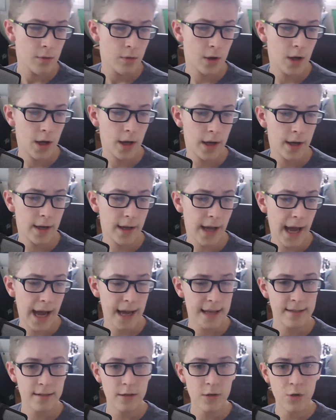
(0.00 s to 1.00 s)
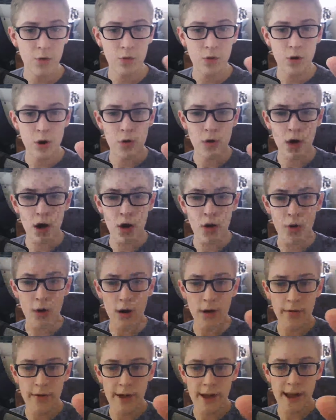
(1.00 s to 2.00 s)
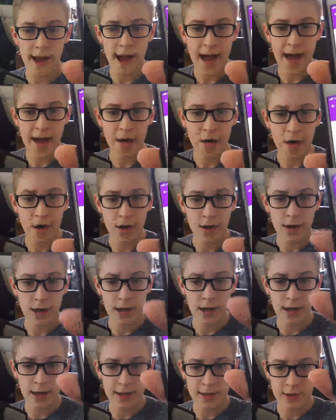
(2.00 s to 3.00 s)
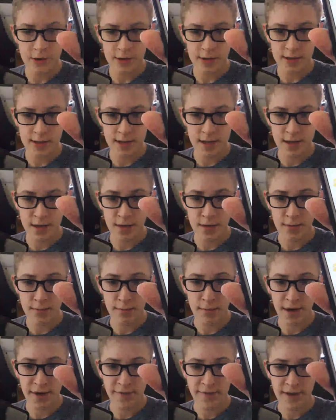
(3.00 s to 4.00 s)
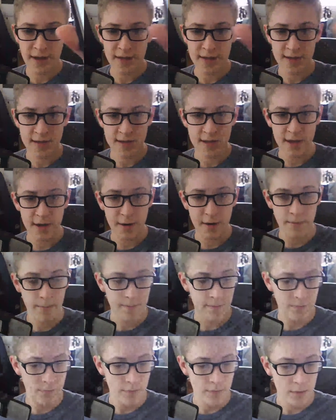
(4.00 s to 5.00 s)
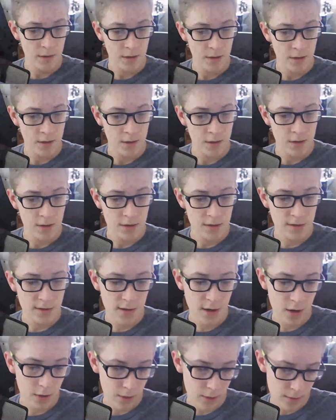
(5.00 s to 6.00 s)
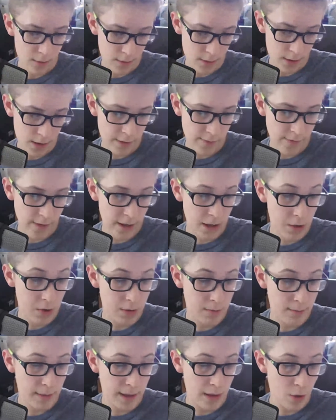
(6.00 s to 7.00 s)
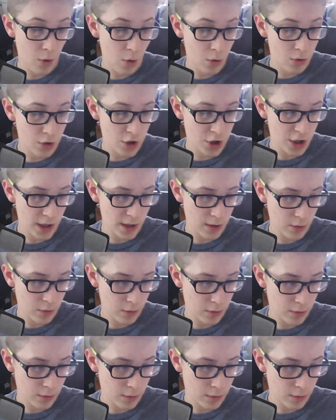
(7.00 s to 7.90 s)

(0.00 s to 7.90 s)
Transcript: And it has a little logo of a hat on it, and as you can see, my face is there. So, if I go to my old channel,